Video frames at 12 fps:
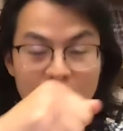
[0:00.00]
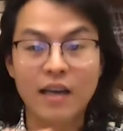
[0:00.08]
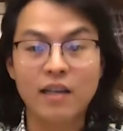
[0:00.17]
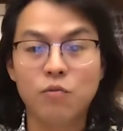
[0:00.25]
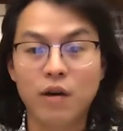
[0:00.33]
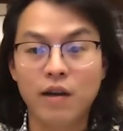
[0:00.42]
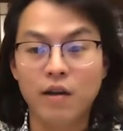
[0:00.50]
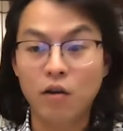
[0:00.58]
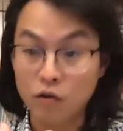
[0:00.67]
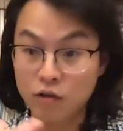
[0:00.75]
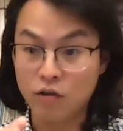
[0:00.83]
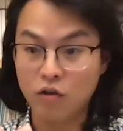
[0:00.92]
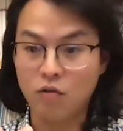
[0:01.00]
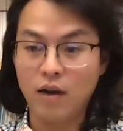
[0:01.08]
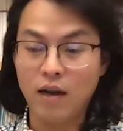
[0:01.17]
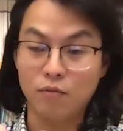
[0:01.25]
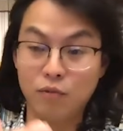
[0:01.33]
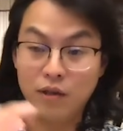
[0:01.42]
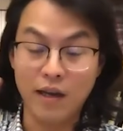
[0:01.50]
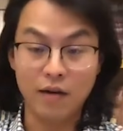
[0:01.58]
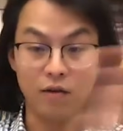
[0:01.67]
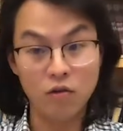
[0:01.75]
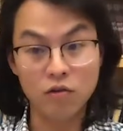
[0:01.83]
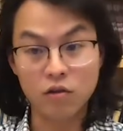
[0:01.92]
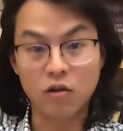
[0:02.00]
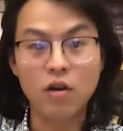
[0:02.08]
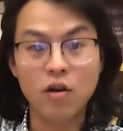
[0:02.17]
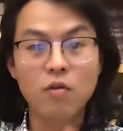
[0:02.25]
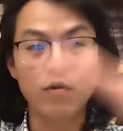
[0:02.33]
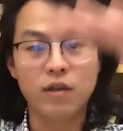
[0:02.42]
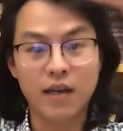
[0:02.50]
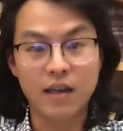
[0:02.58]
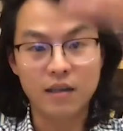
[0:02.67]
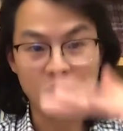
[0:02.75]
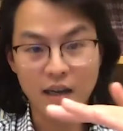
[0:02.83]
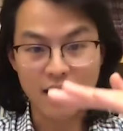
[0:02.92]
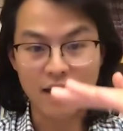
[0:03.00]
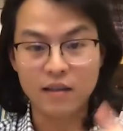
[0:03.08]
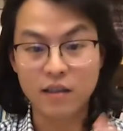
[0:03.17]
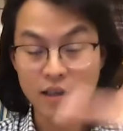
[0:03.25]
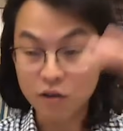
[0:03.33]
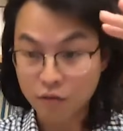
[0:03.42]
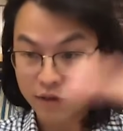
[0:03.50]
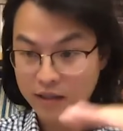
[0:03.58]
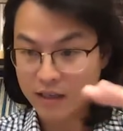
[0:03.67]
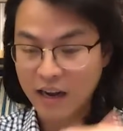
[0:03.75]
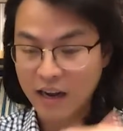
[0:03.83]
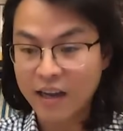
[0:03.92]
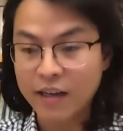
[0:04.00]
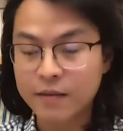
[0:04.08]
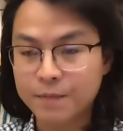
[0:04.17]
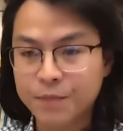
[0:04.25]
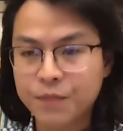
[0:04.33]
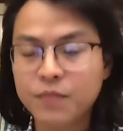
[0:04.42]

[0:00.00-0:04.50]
And that's why also as we get older, we tend to kind of decrease in height.